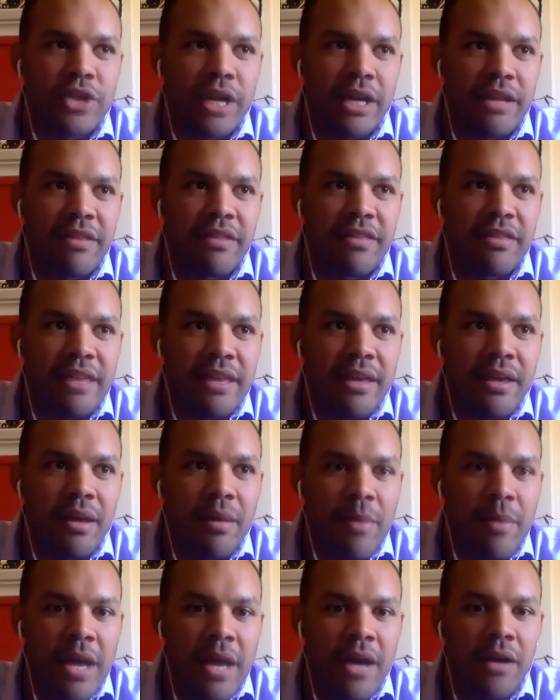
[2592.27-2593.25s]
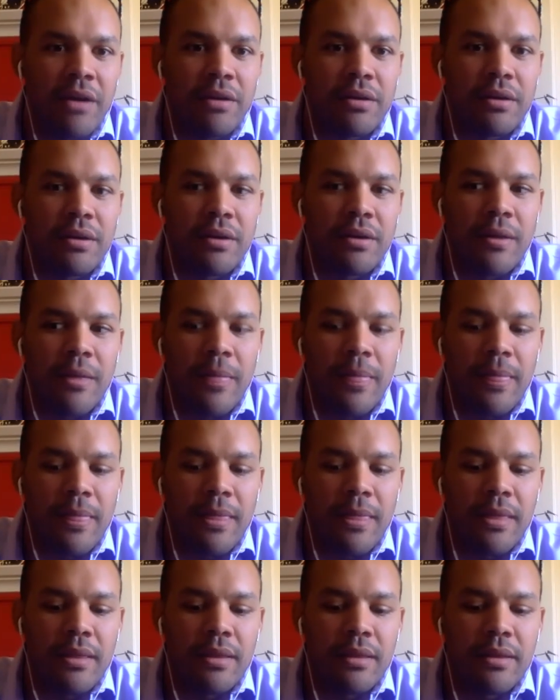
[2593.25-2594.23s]
I think about
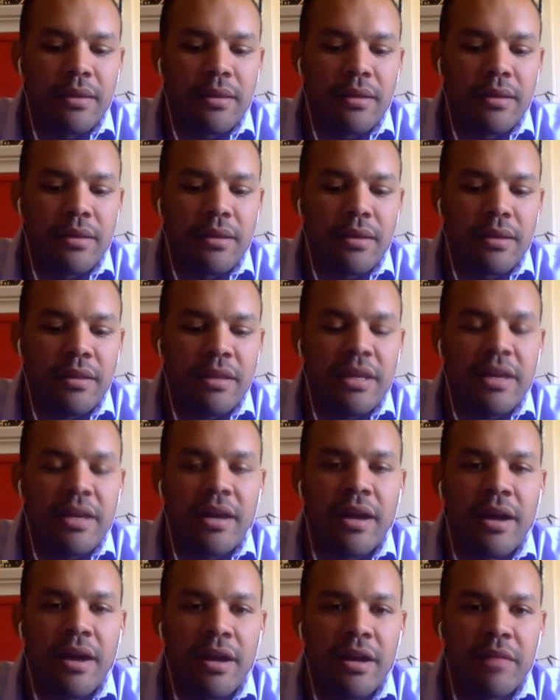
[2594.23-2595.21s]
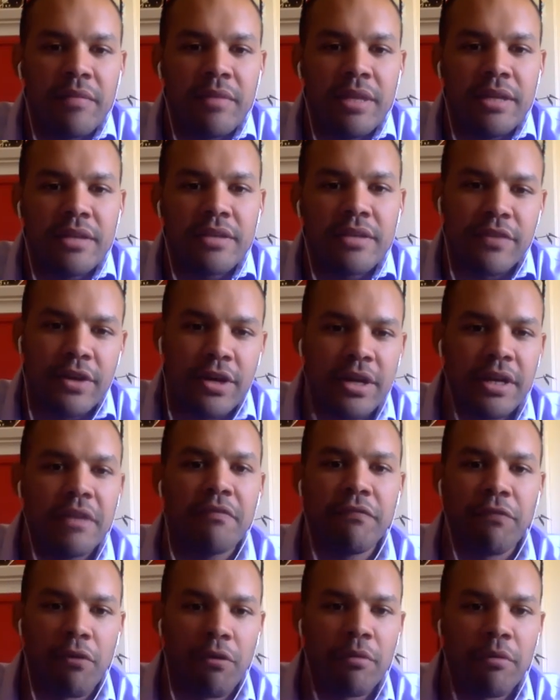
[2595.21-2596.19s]
the economy is very
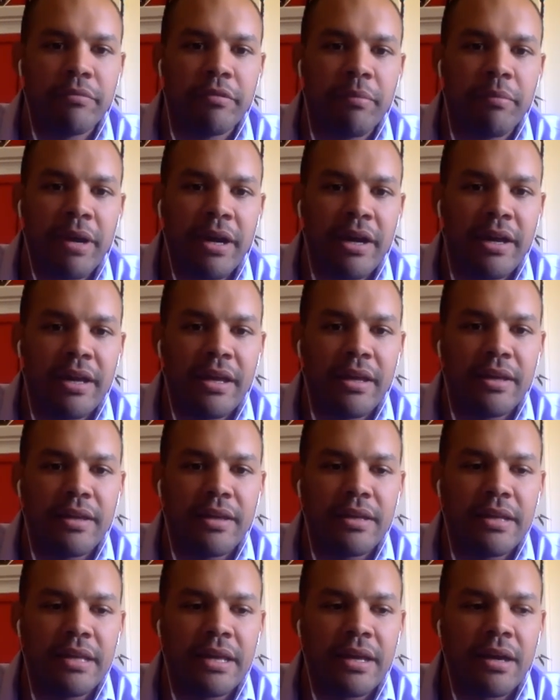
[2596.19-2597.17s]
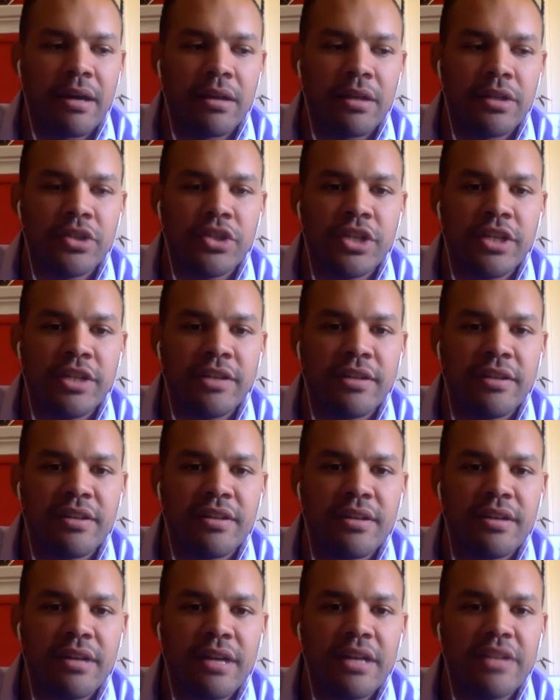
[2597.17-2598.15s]
informed by ecology.
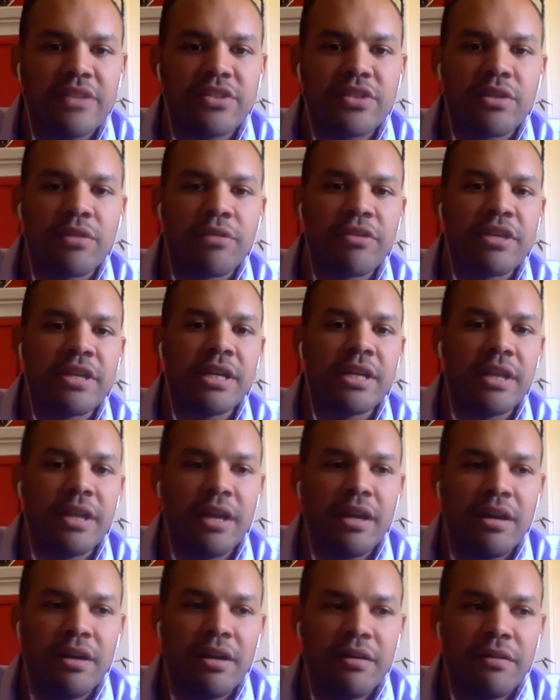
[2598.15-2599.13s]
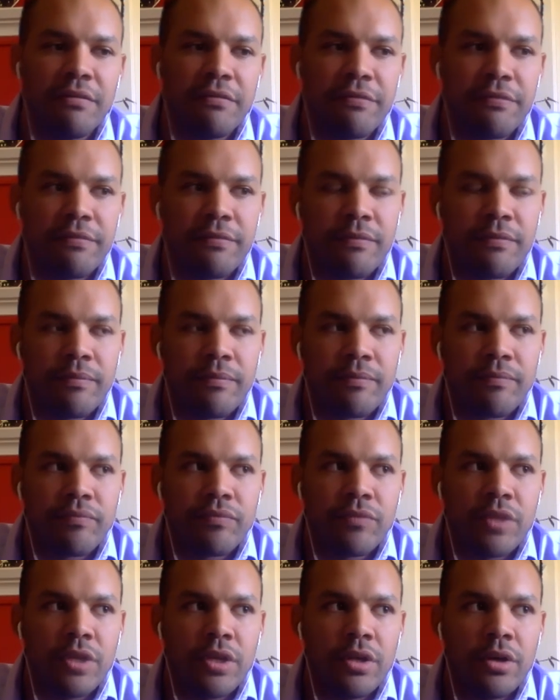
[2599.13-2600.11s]
And so thinking of,
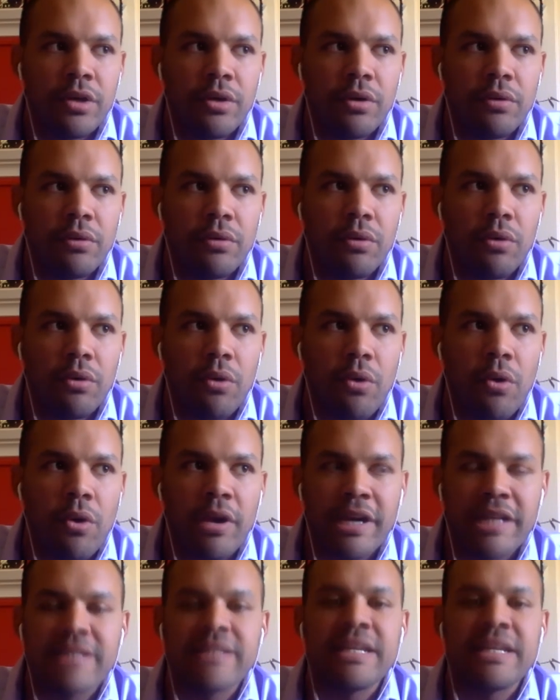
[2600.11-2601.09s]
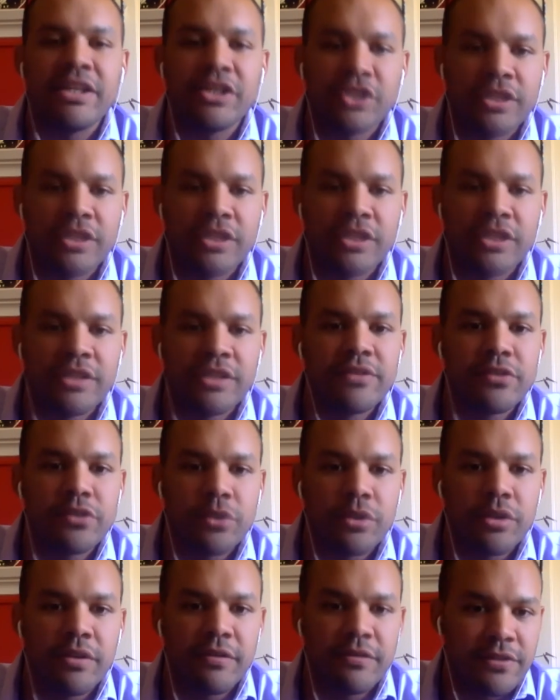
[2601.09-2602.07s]
you know, organizations
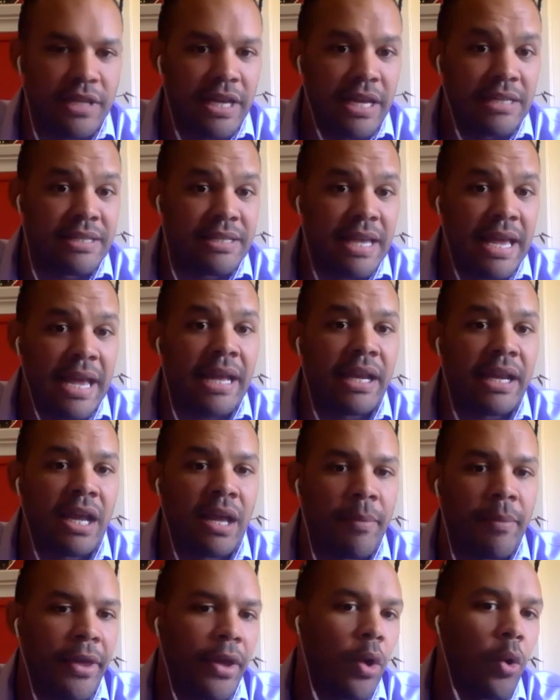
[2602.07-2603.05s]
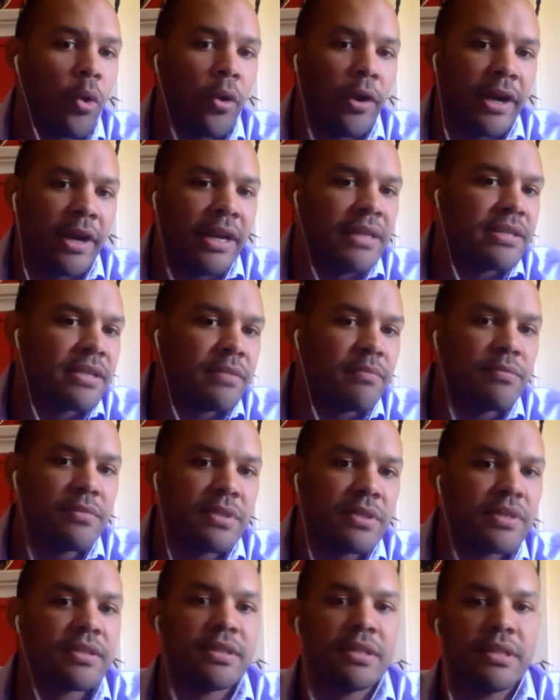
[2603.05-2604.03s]
sort of as economic
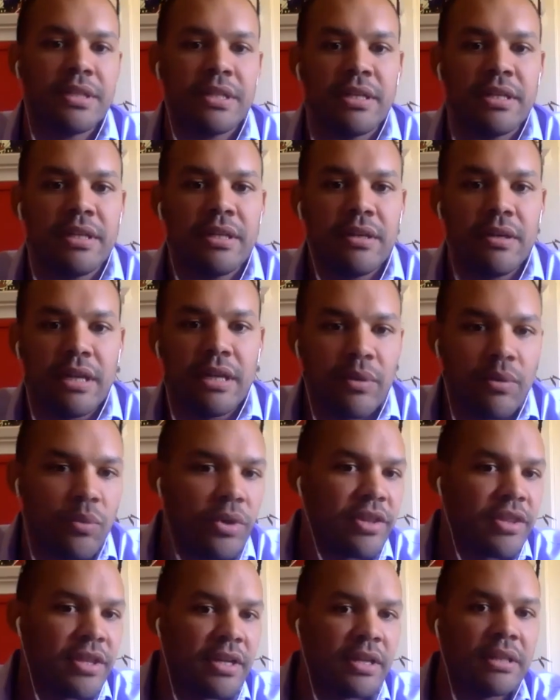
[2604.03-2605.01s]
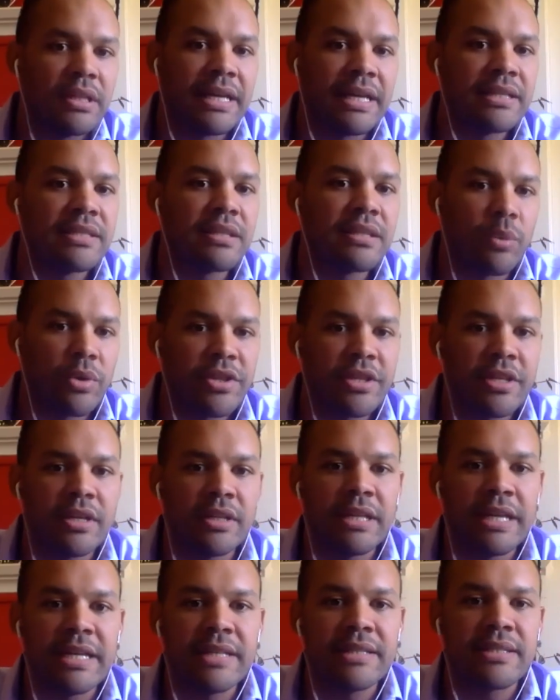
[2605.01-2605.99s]
organisms within a
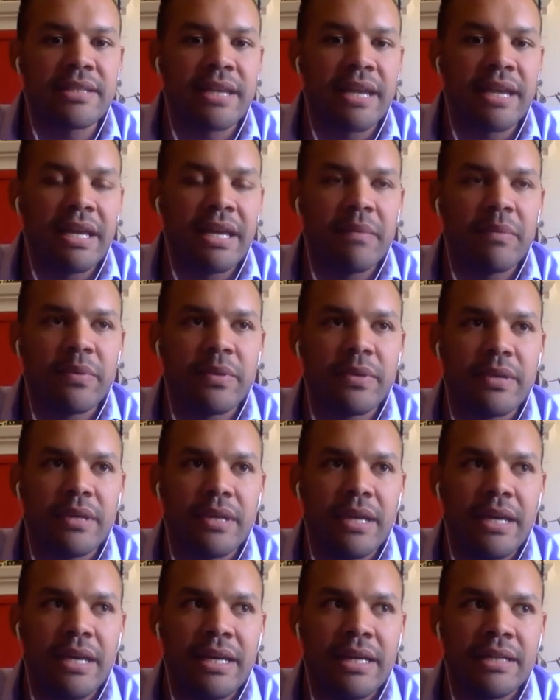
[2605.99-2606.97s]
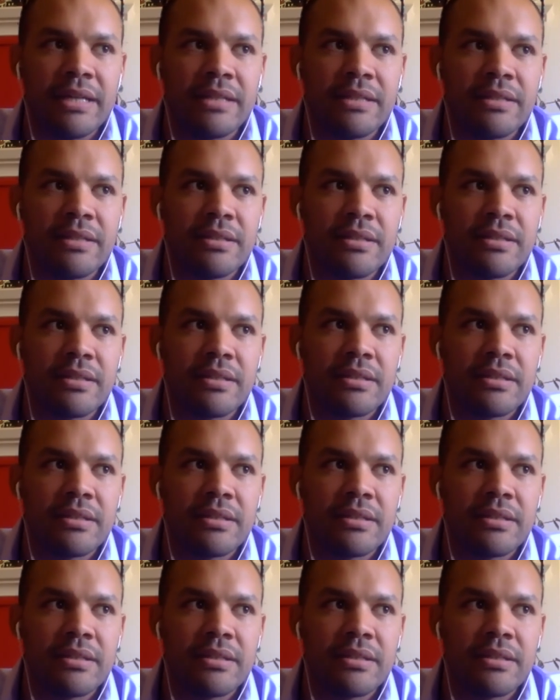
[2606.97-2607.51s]
landscape, and